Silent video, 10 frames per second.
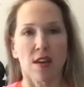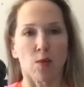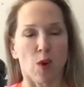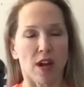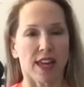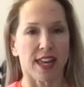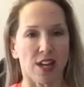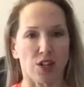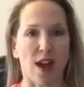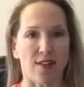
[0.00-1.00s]
working,
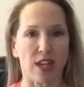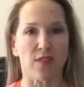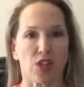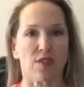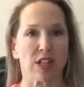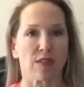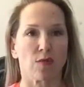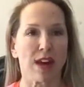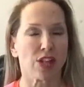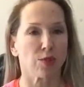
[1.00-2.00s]
because you're having to give yourself a little
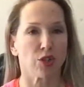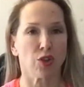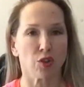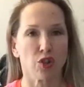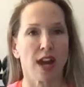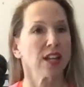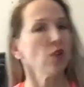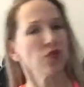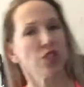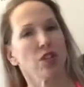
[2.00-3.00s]
rest, which you're not trying
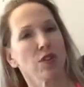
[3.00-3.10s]
not to do.